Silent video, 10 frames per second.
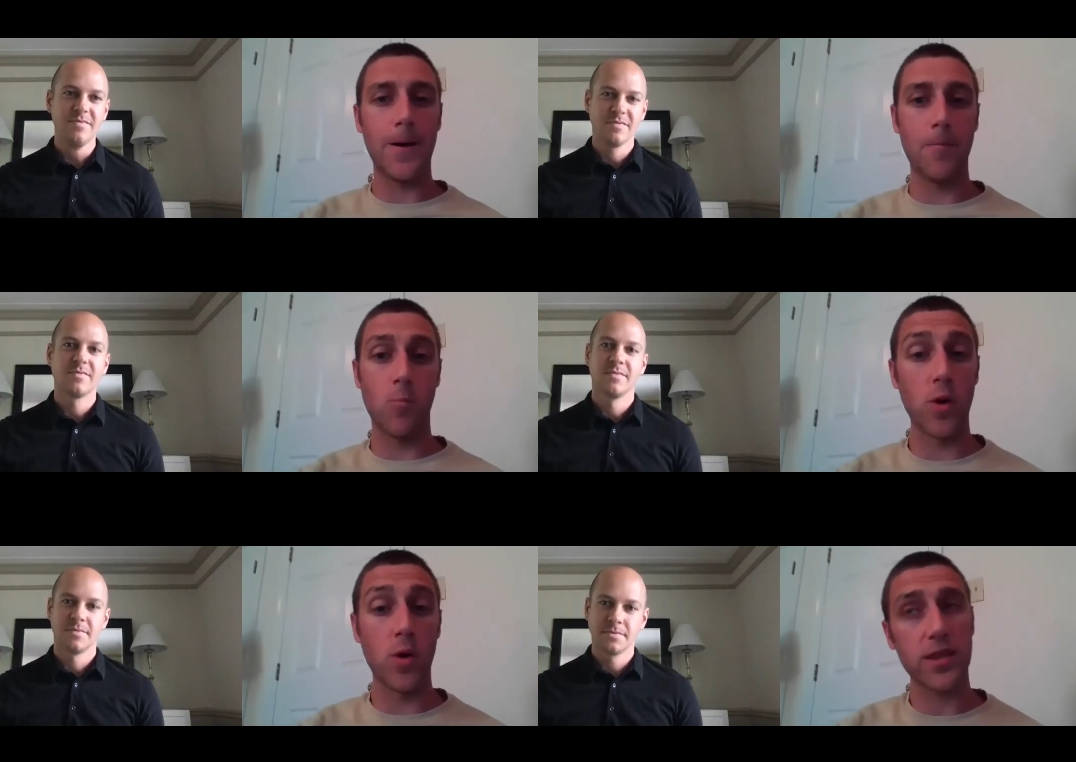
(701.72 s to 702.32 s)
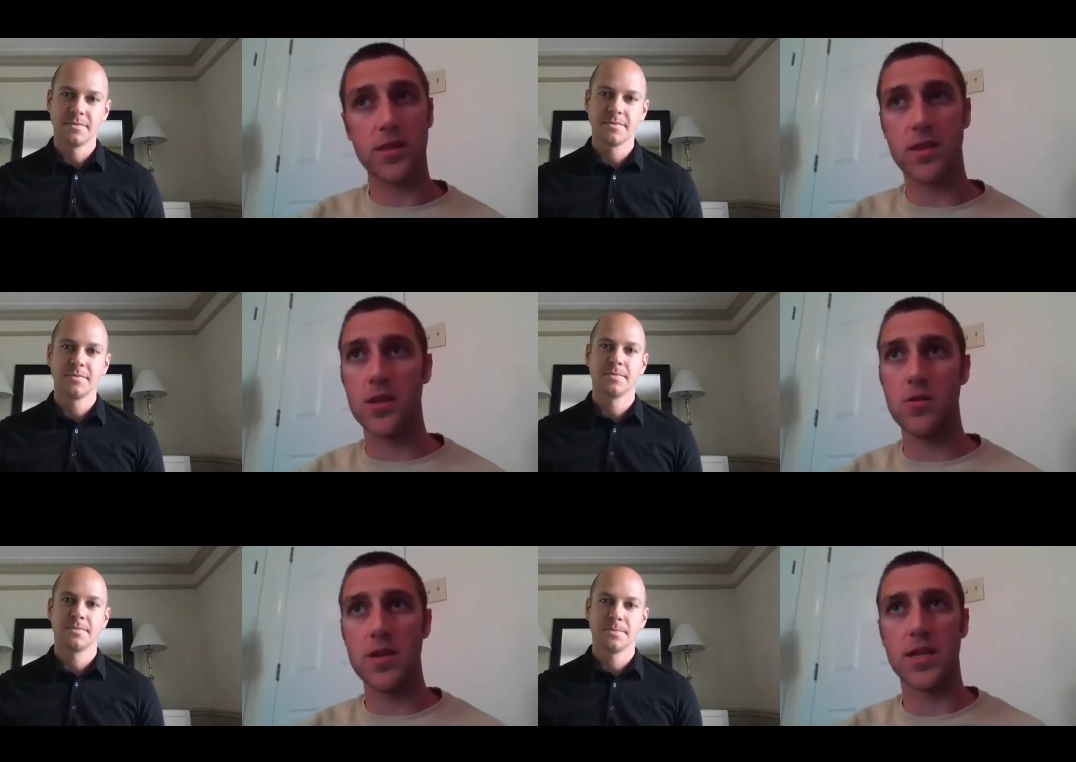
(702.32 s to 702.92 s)
Speaker 1: um with the
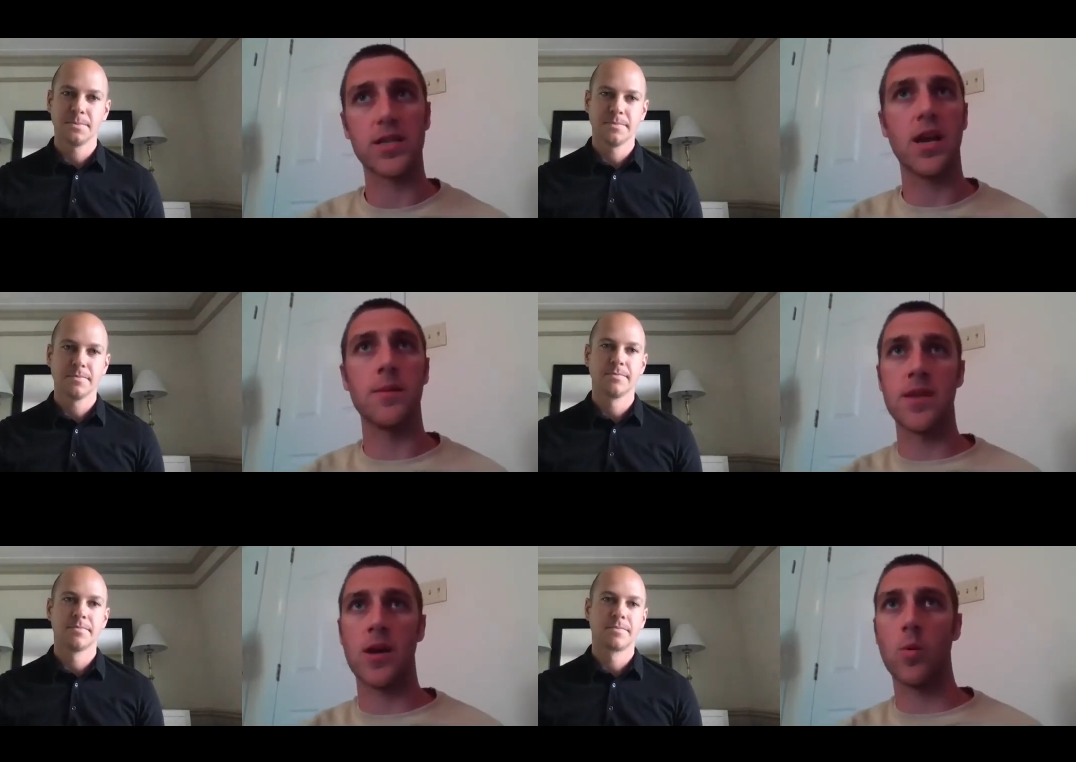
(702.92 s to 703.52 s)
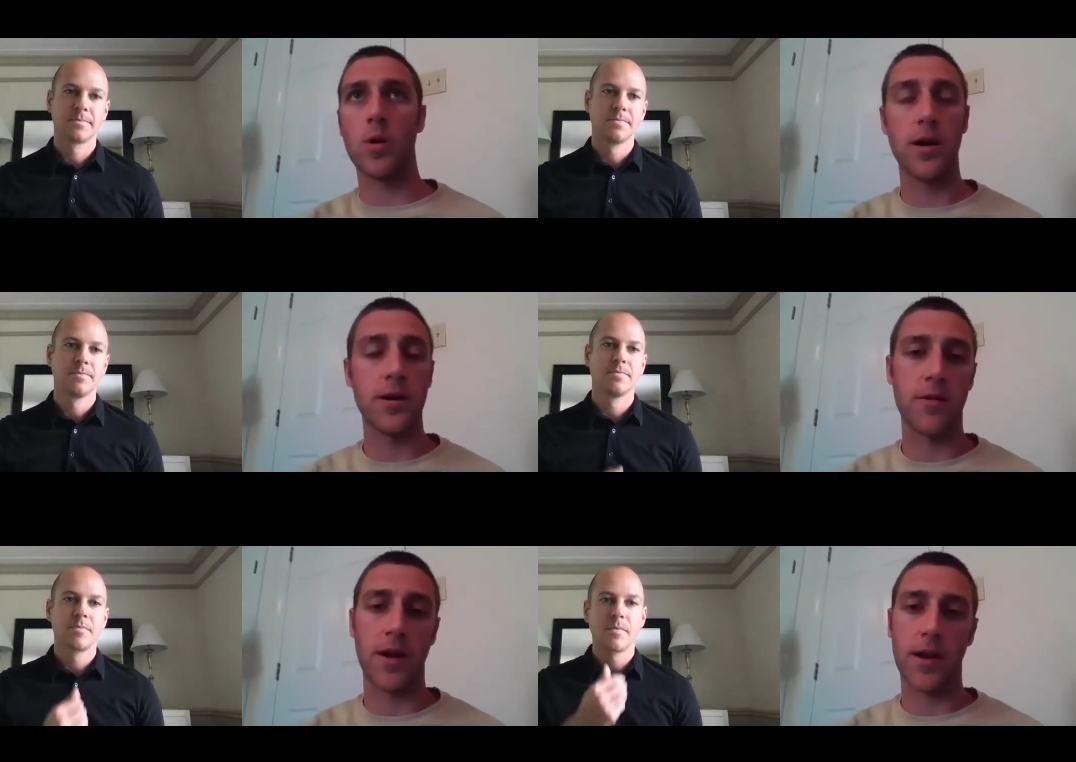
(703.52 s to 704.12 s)
unique times that we're
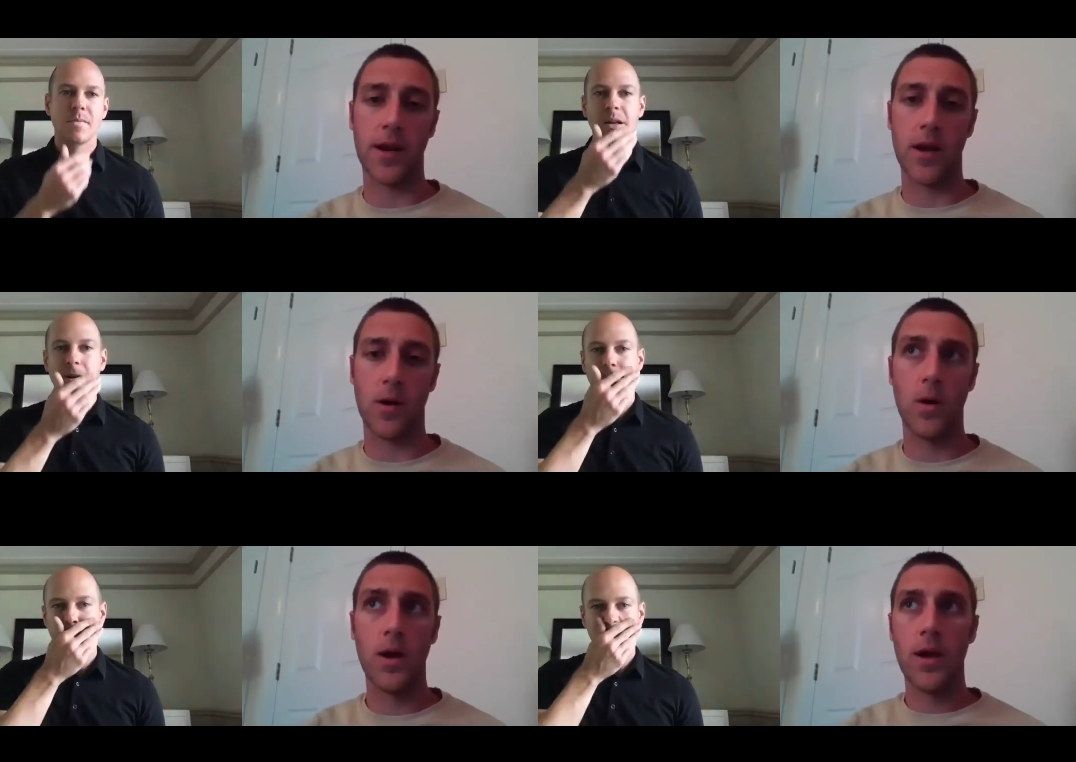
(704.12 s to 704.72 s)
in right now